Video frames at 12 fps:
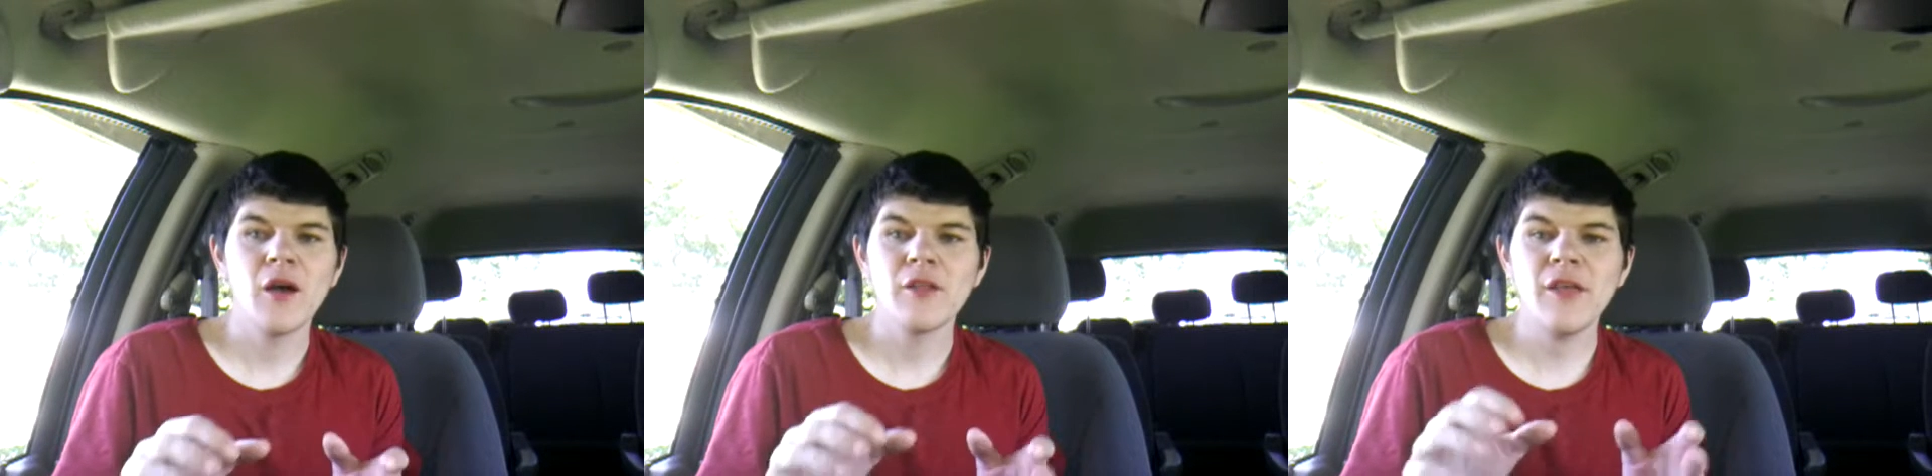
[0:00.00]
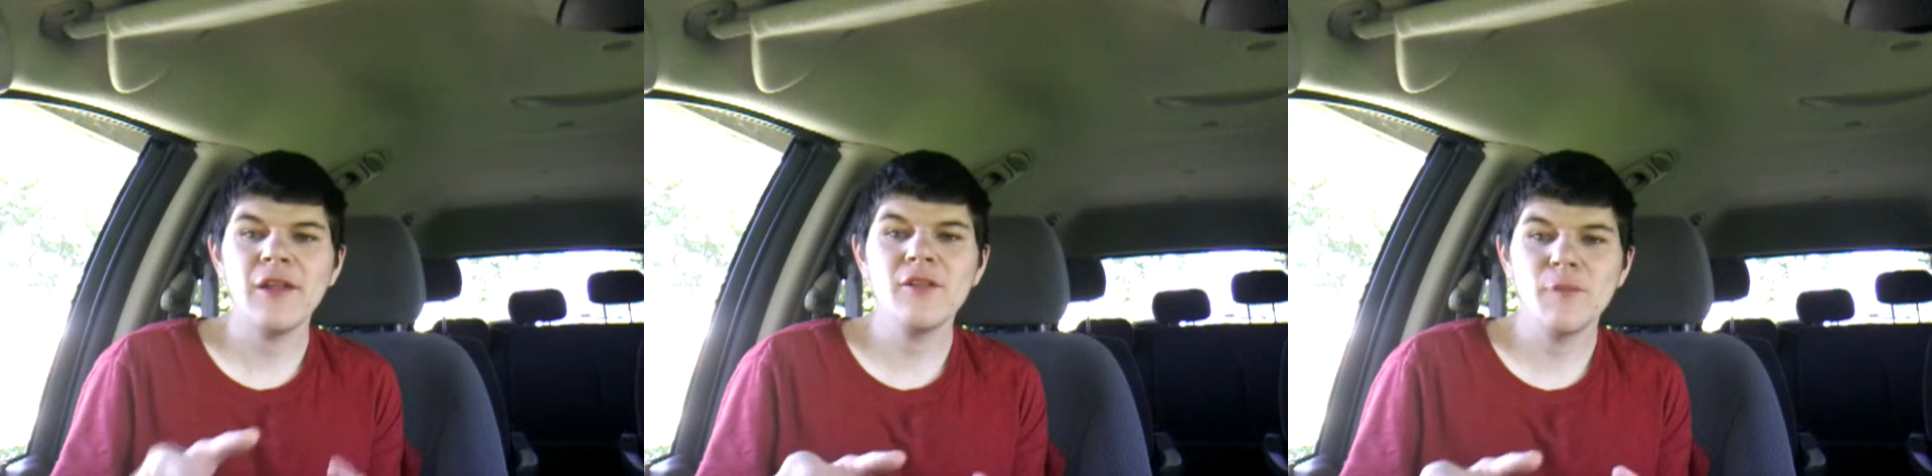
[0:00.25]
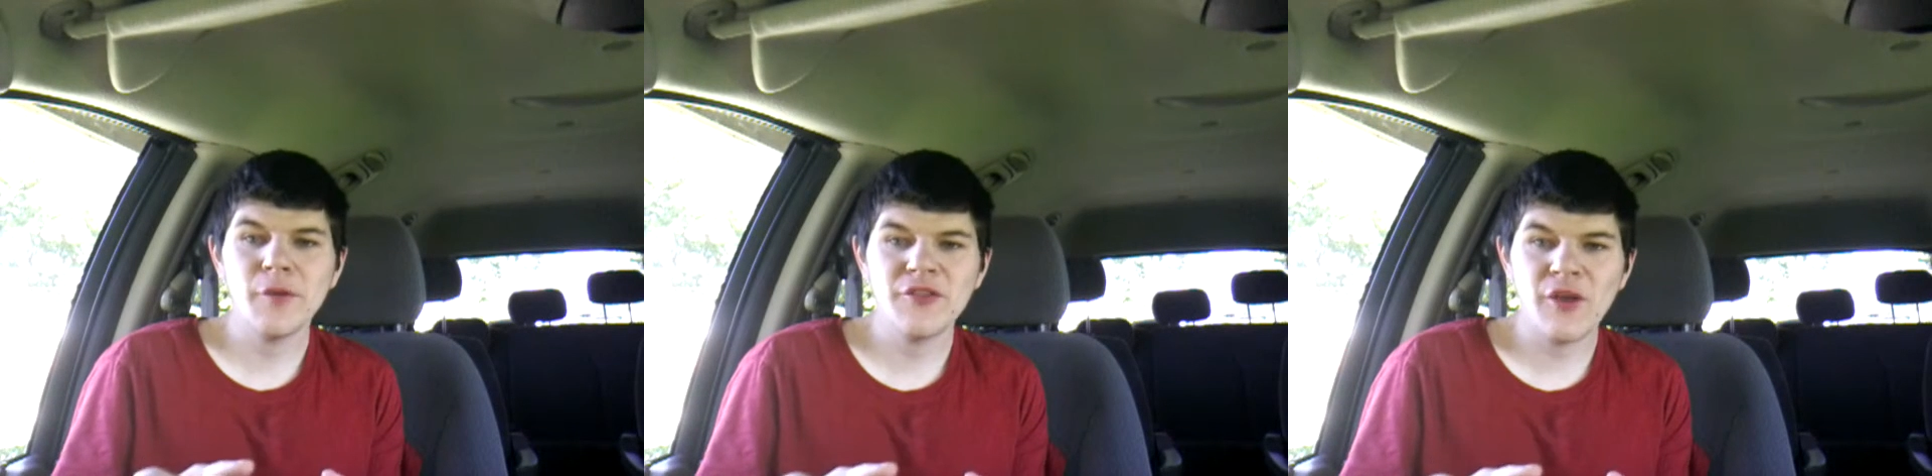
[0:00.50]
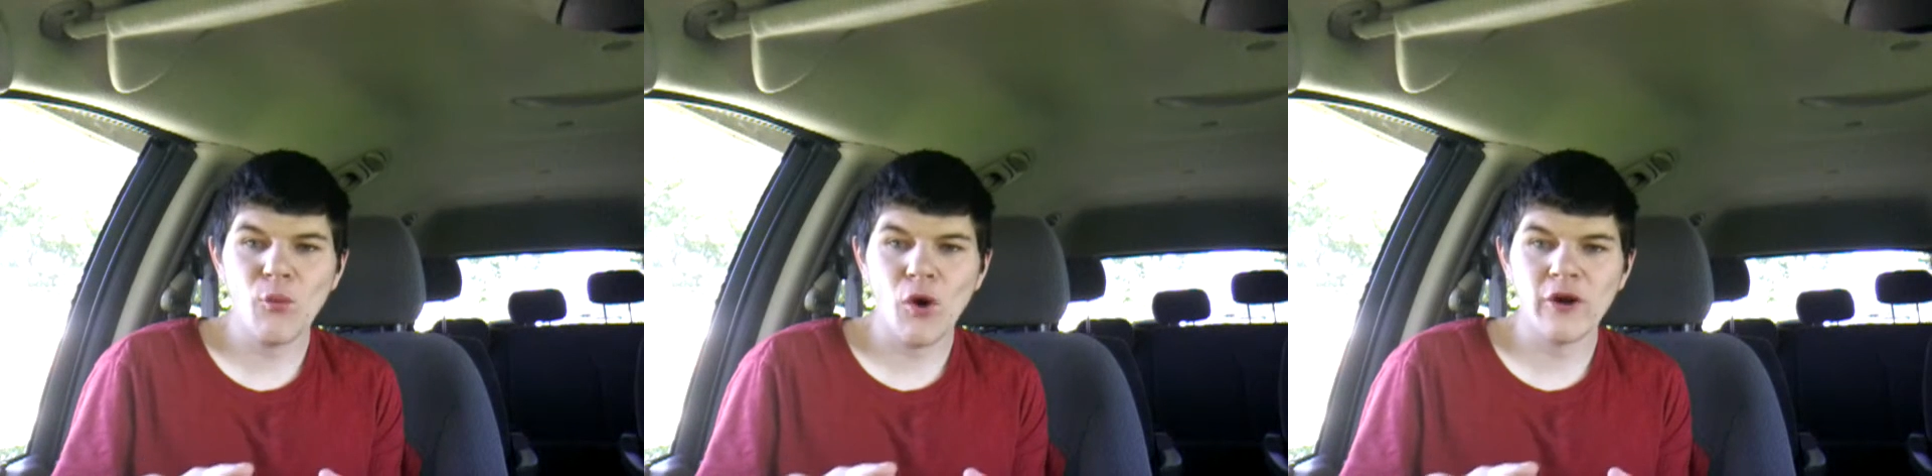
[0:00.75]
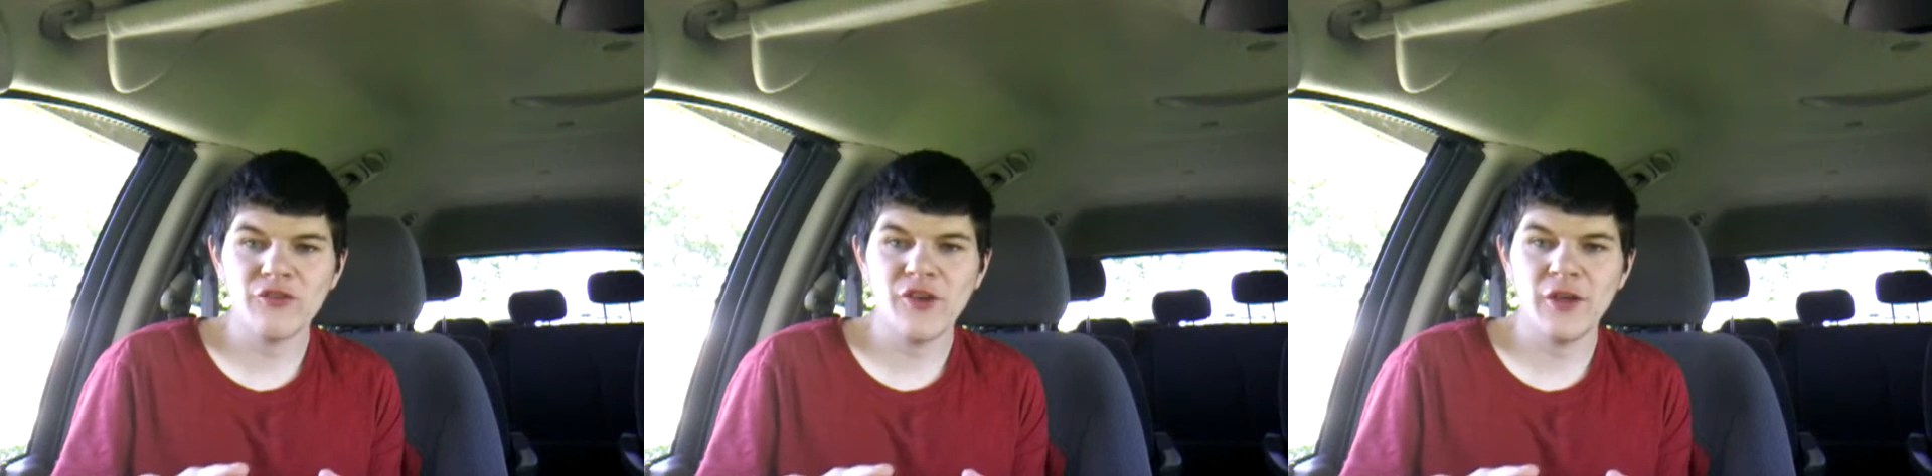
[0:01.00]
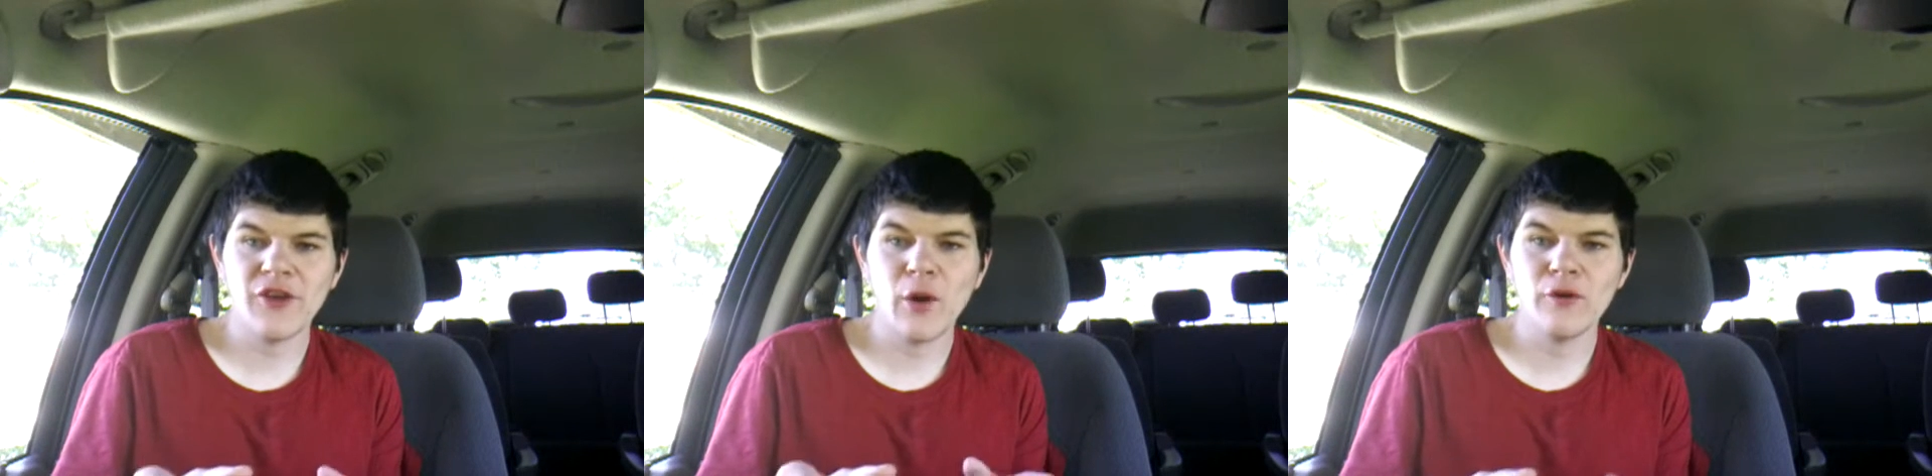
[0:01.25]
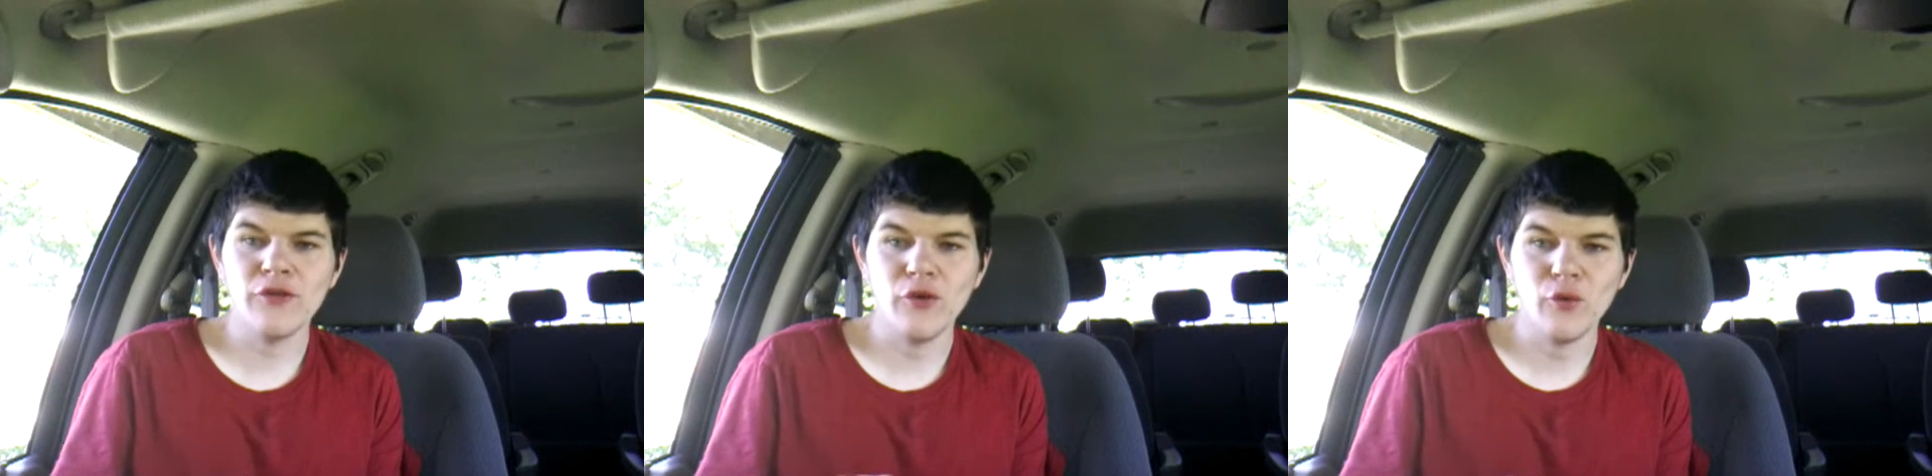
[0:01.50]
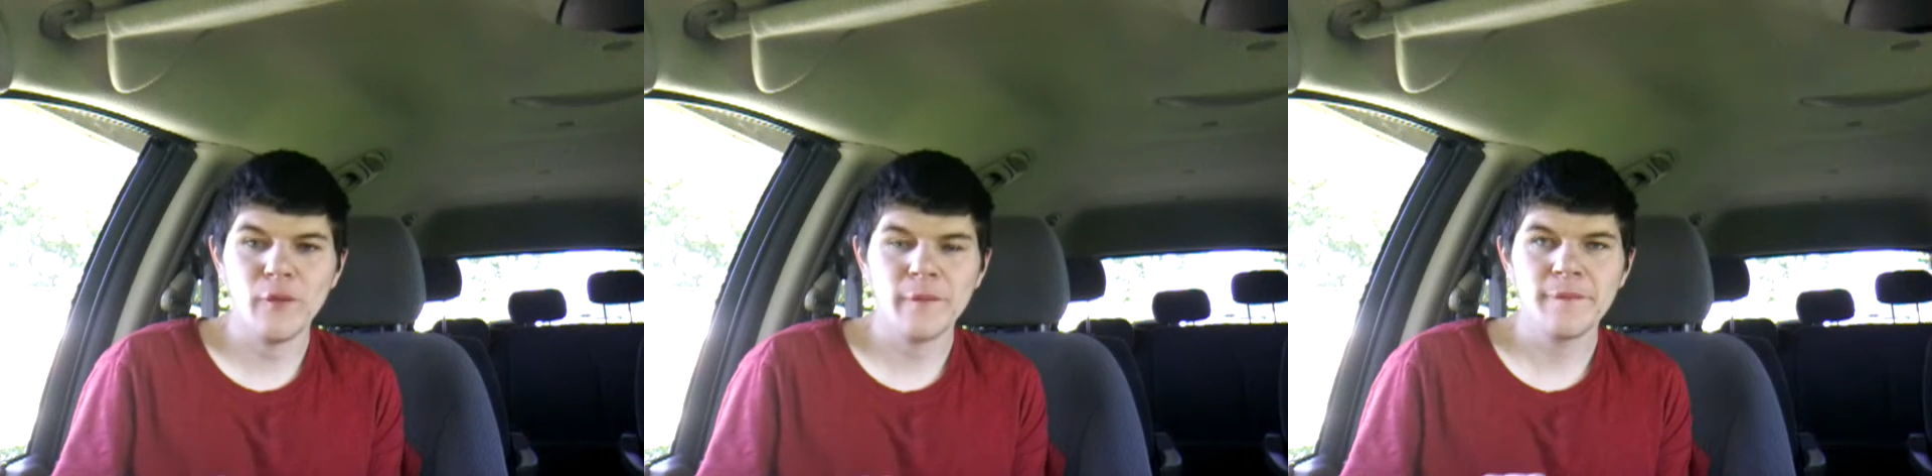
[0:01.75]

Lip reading: 10% water change I would do,